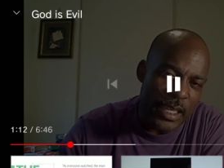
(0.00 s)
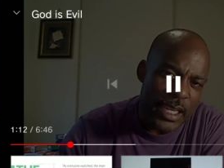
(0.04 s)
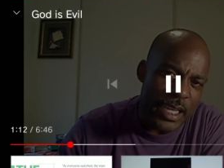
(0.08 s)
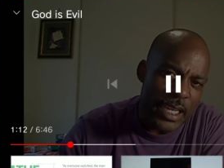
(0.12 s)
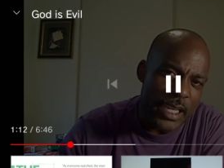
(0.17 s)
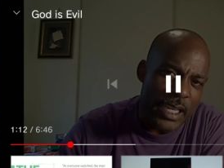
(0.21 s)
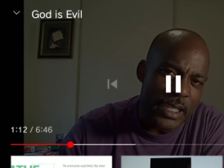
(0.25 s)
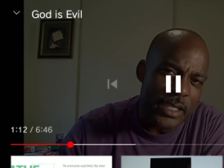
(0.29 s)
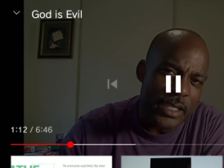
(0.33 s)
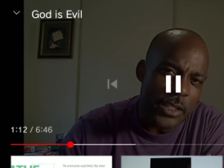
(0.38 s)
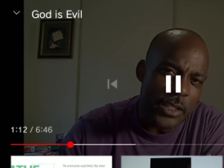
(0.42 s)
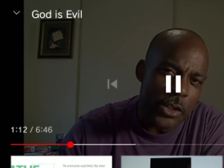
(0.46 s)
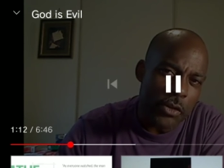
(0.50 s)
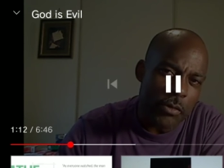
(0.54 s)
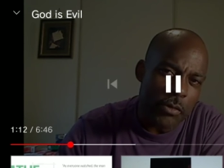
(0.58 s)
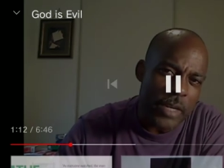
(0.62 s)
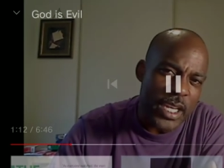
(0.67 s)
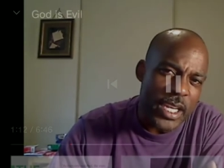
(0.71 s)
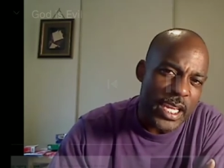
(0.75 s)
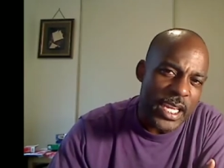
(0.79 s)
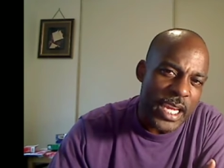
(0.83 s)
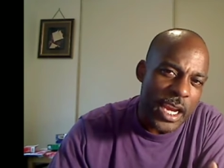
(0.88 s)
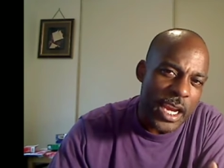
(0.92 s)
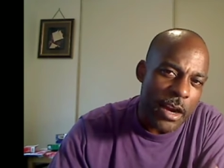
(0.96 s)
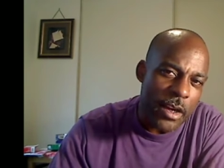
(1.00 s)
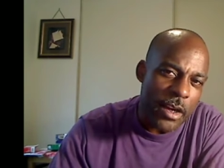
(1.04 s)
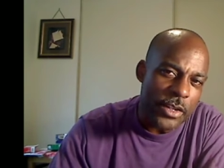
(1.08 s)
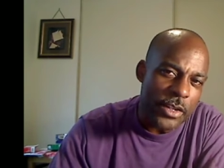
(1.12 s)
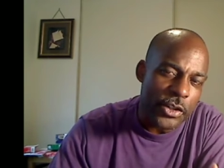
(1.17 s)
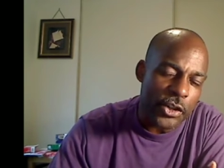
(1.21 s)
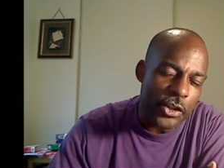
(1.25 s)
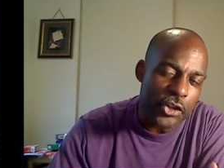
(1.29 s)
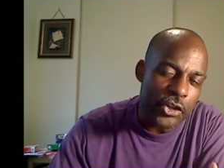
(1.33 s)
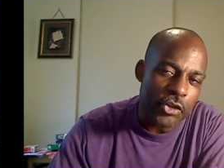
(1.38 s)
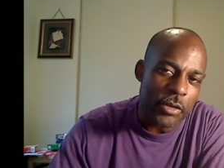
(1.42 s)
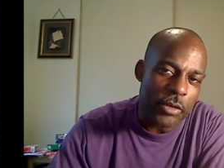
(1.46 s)
These three
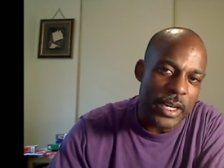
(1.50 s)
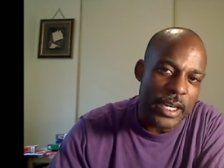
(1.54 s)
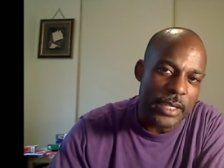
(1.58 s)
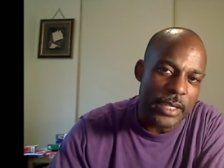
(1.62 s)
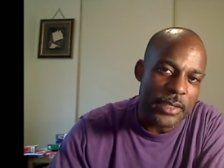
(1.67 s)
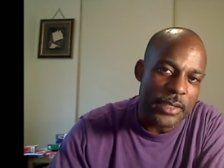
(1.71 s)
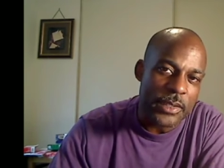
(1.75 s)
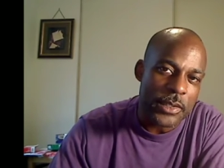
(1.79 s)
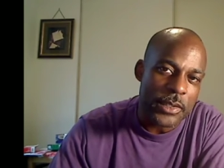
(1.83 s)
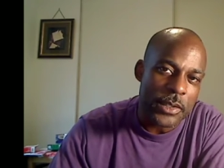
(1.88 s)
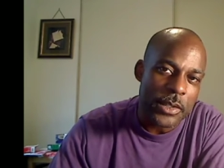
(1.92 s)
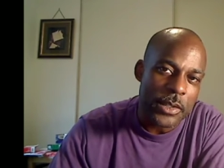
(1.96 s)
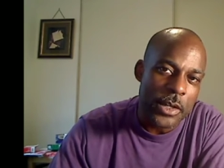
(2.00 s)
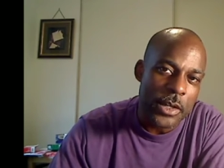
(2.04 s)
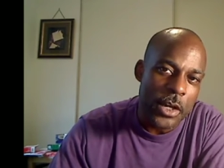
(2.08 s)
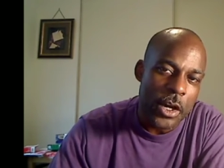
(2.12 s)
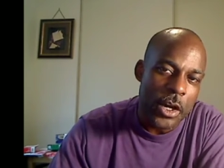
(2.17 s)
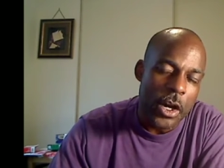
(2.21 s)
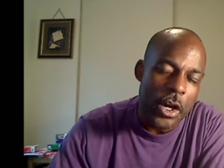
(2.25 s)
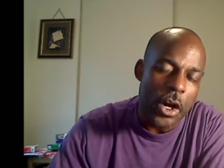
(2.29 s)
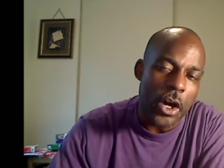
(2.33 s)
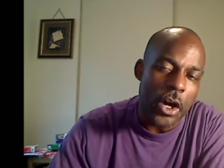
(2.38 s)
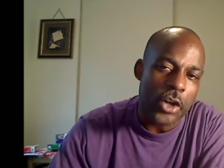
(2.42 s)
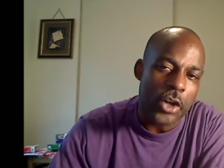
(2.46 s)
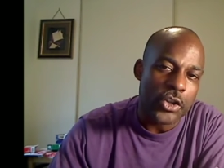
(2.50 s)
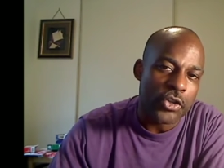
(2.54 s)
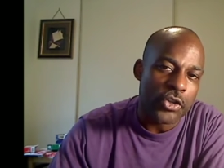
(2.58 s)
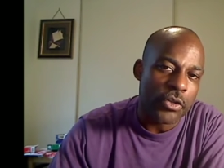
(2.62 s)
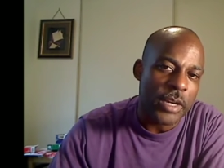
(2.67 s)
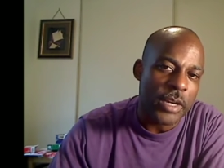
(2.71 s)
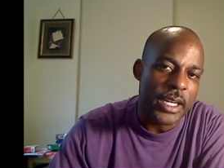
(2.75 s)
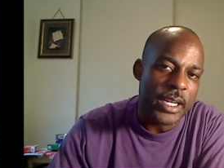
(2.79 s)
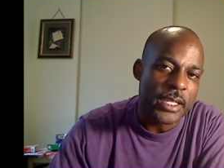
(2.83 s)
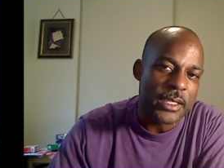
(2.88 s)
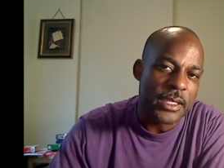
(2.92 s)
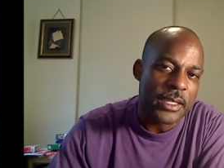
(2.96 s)
character traits are
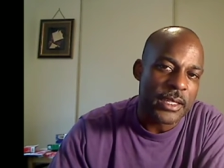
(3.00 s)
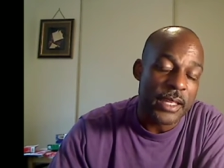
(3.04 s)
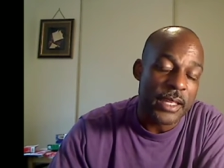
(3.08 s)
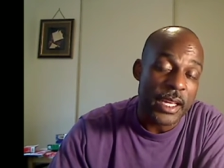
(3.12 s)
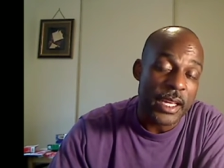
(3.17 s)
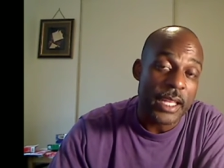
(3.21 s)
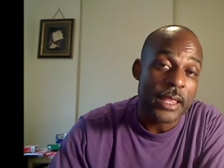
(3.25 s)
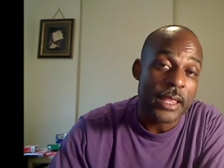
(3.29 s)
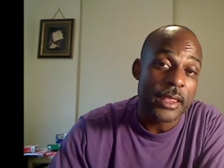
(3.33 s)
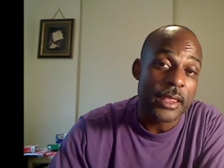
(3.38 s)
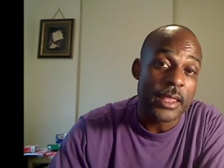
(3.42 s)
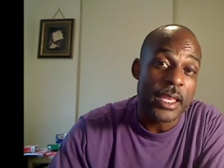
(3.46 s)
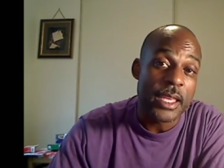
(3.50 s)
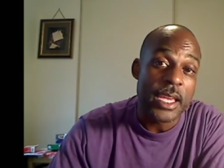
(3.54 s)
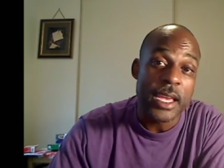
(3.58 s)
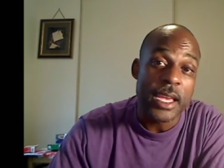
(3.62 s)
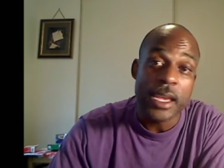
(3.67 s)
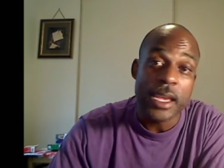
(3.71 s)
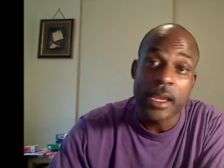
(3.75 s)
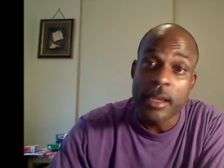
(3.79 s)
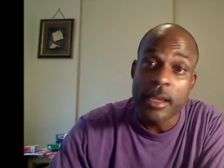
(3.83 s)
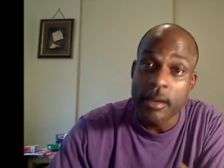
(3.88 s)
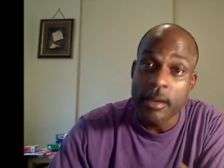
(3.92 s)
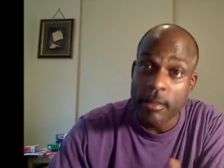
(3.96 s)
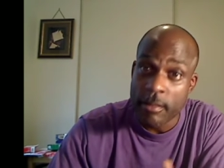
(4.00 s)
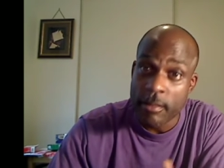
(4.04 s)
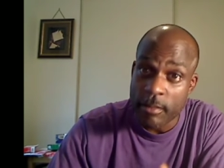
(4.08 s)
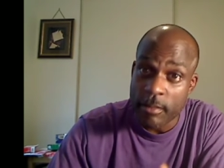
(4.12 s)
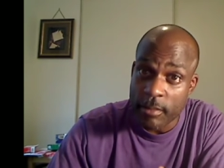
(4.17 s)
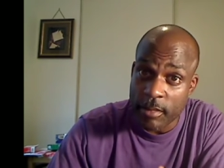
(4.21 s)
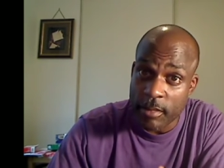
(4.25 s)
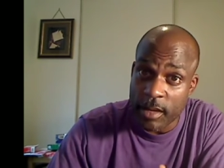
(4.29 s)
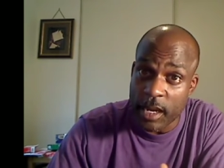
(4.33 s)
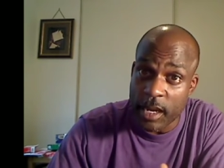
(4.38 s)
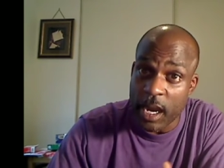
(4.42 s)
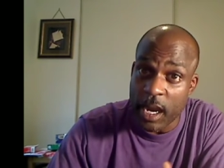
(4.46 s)
traits that the
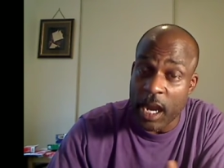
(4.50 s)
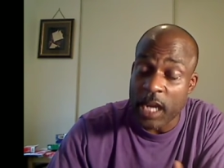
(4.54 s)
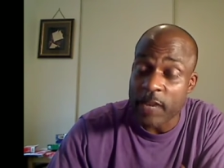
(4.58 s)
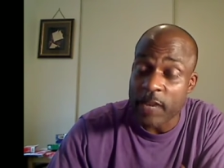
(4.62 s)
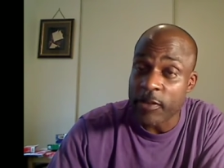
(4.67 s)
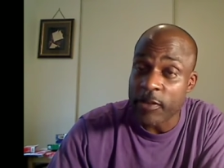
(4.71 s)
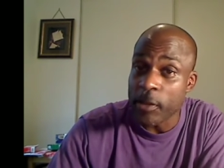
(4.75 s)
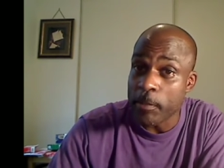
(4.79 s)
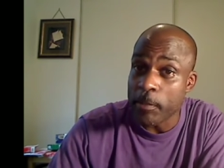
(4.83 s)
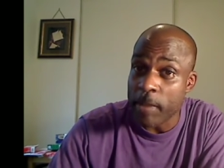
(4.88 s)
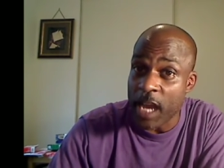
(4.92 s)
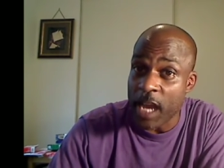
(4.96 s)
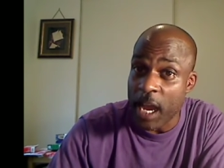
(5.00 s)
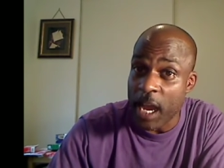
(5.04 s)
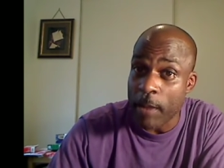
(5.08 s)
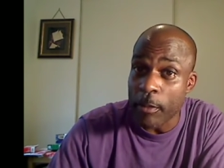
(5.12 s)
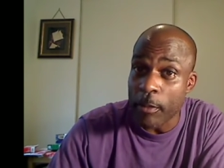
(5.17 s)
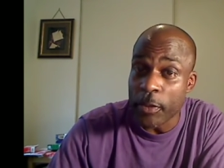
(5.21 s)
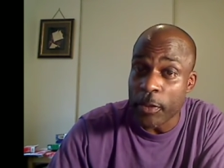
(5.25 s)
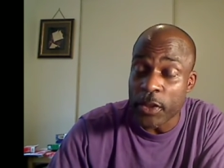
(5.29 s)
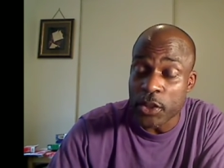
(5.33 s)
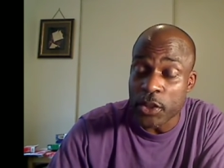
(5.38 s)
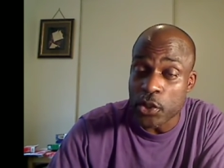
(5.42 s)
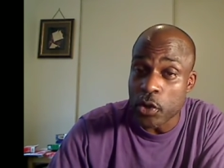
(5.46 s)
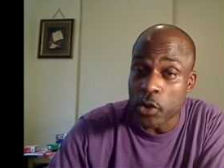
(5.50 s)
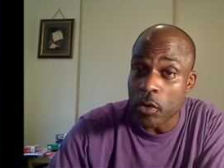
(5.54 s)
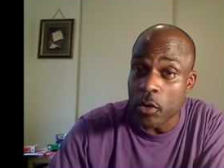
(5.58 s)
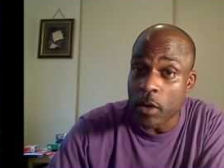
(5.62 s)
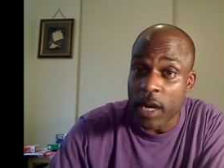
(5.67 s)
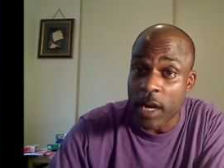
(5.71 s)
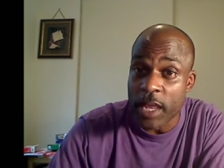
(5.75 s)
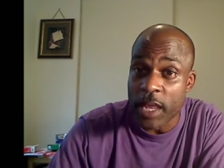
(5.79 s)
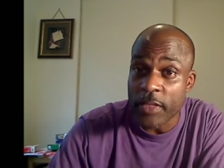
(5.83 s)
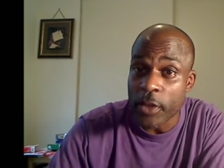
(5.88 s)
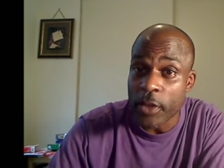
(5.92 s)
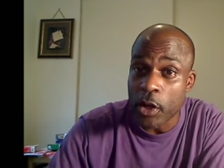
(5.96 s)
God of the Bible, the
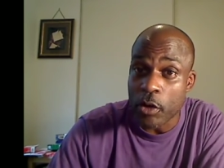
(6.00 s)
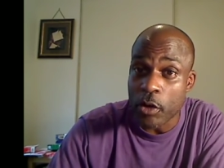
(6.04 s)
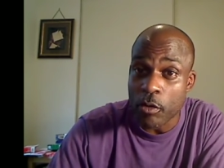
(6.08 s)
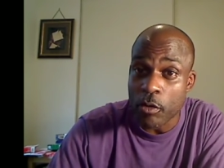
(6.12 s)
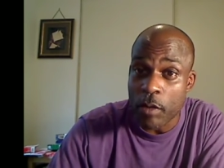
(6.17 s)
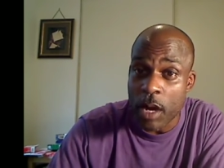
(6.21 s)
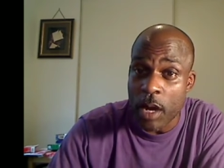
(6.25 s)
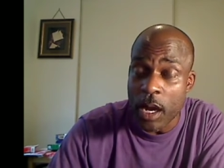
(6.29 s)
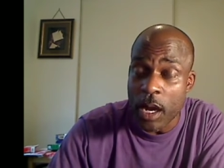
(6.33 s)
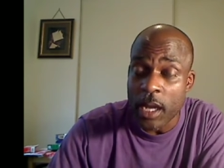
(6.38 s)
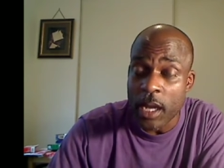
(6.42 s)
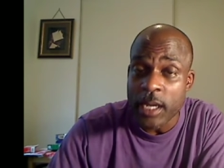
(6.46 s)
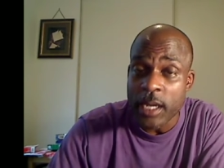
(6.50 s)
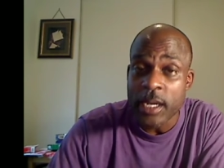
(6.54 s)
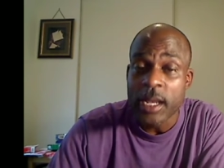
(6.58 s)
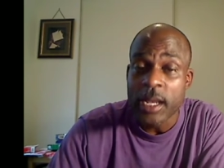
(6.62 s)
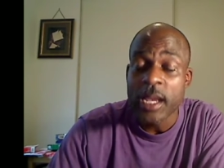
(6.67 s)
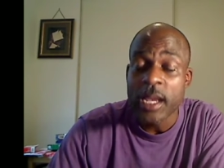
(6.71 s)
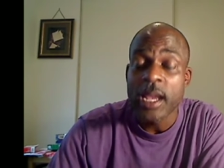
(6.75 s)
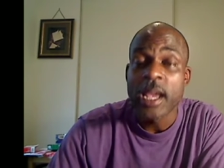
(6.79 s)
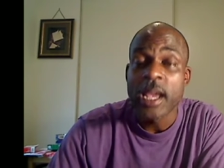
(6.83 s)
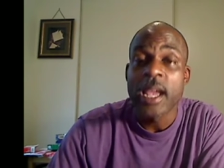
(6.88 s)
Torah, and the Quran